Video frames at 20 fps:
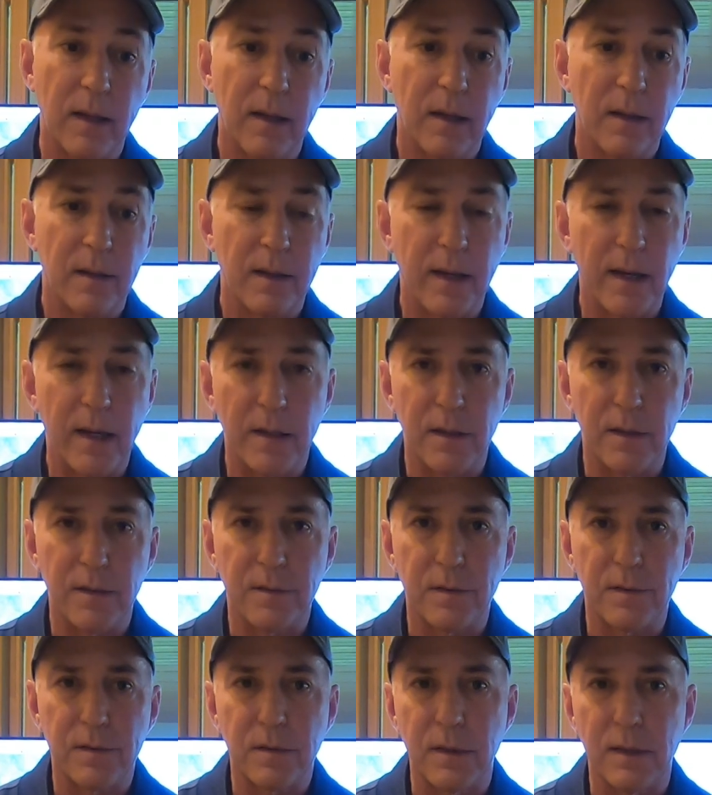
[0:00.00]
that is
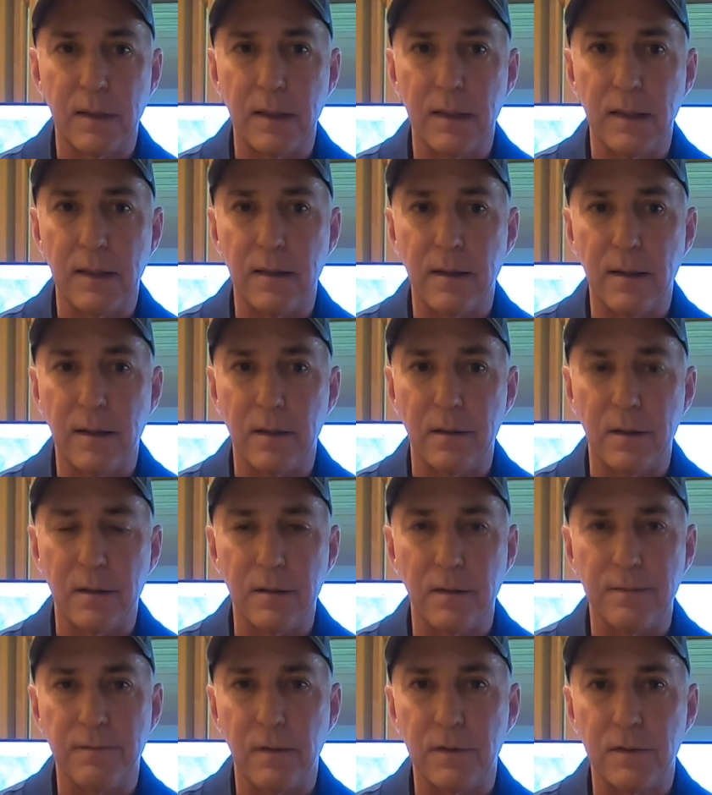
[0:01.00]
the skinny on the
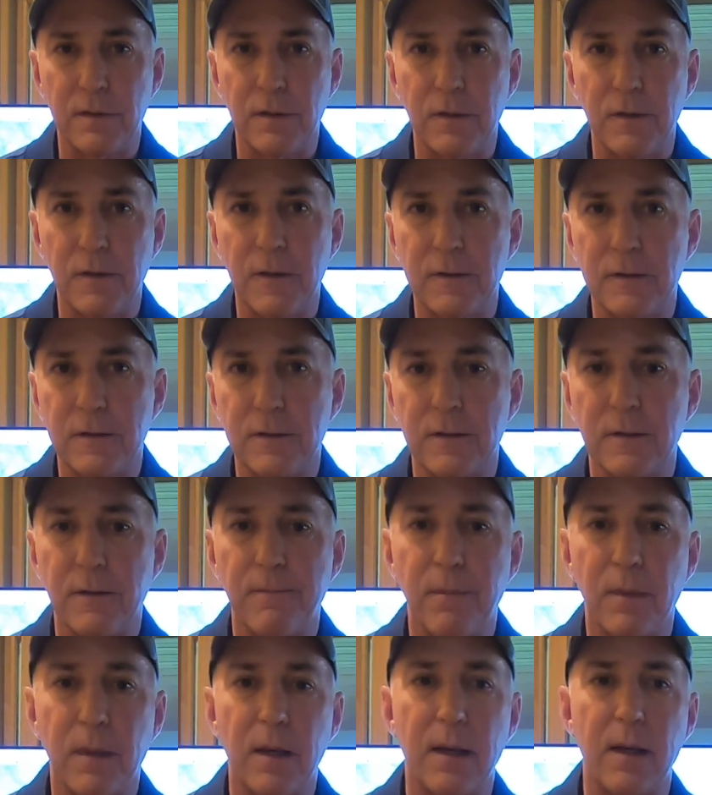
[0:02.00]
different units
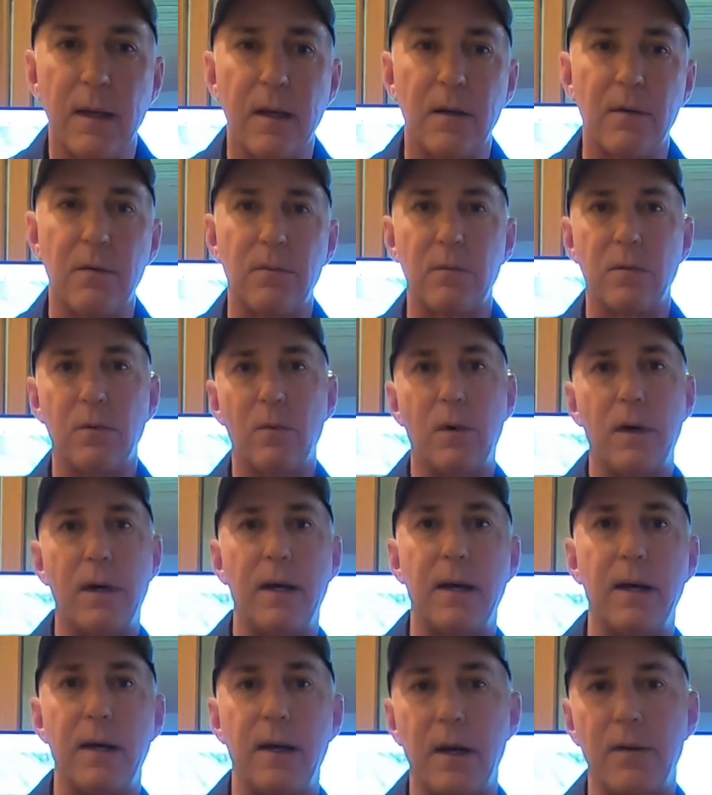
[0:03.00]
and
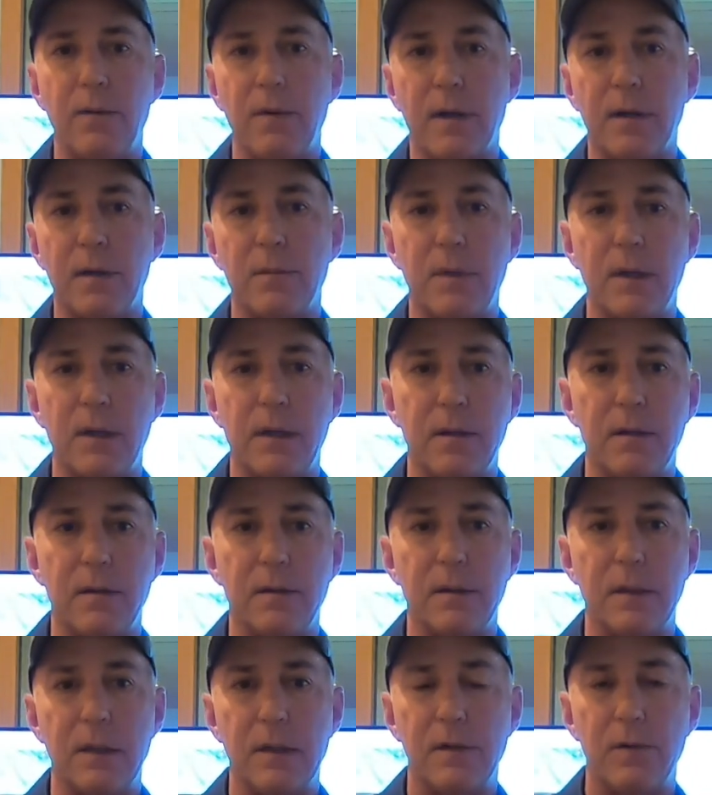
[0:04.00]
why I recommend
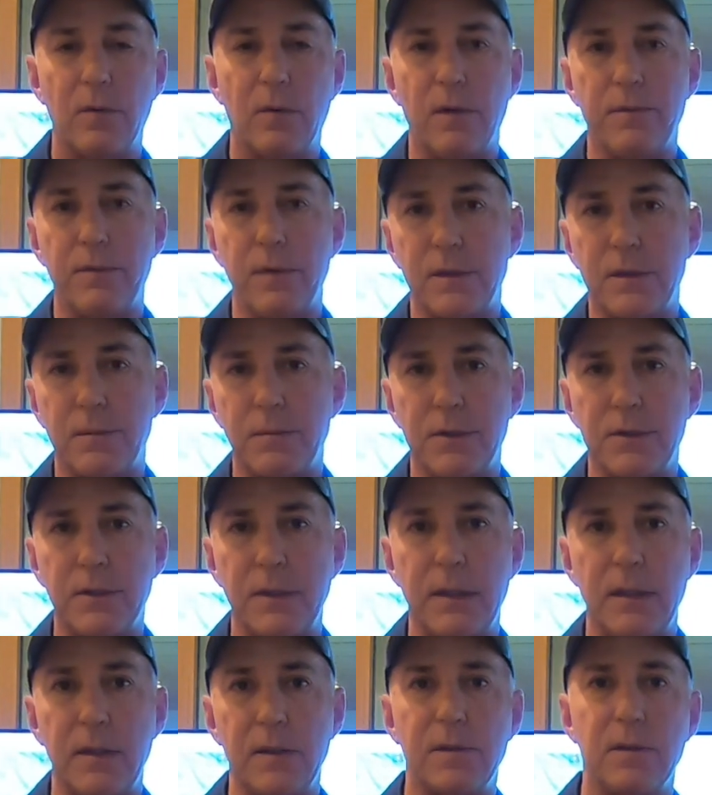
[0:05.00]
12-inch
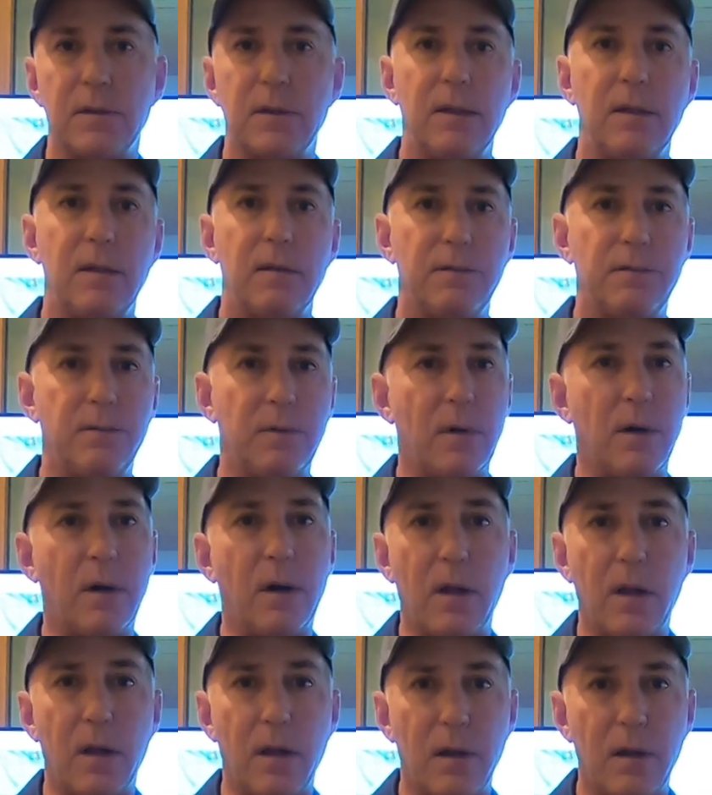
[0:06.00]
machines for
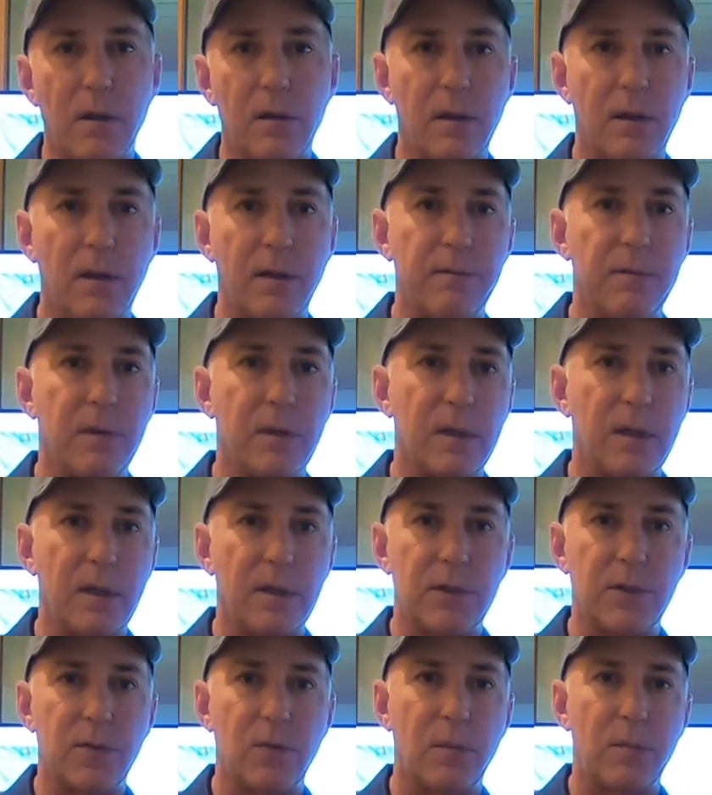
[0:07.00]
all of the
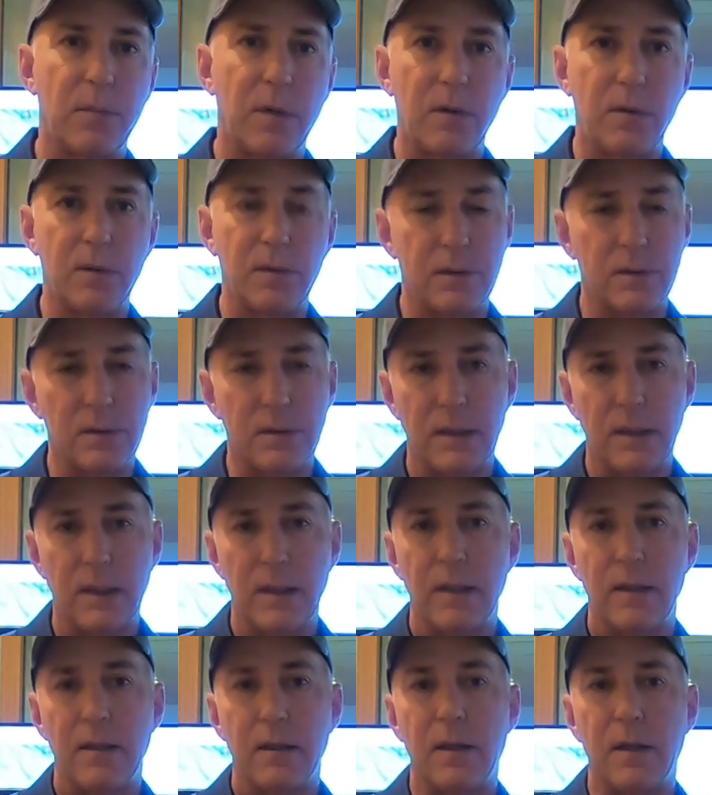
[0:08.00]
inshore boats
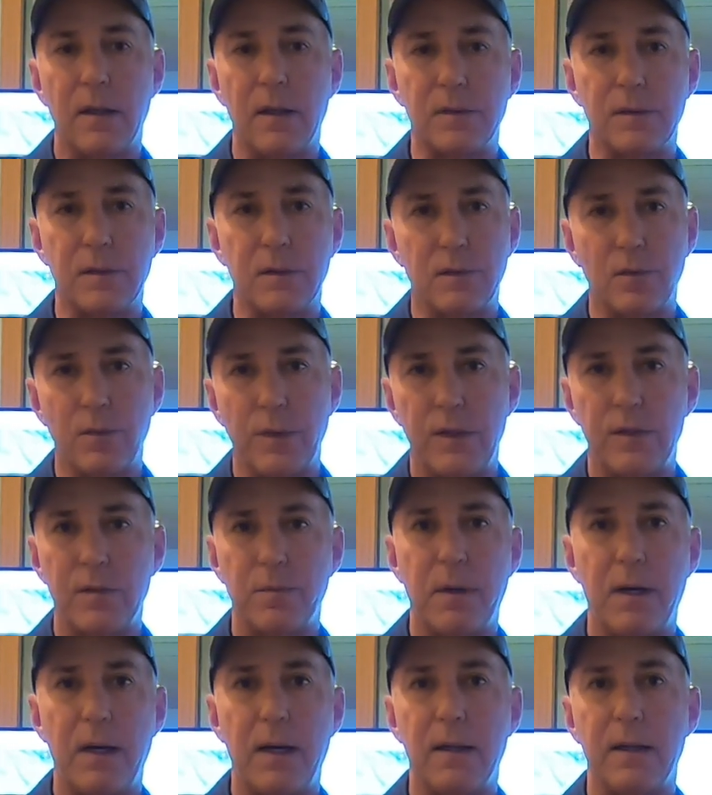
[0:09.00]
as the sweet
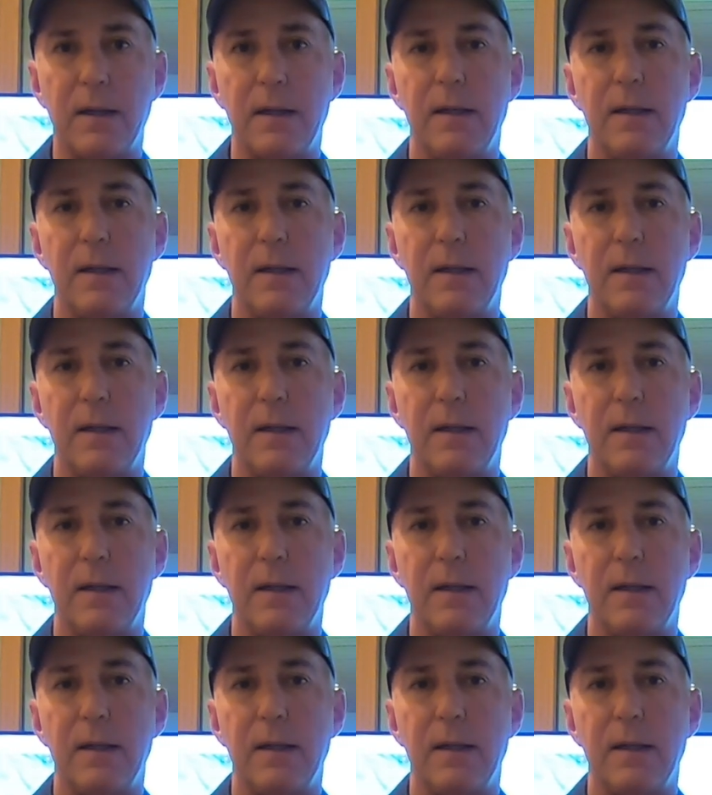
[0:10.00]
spot.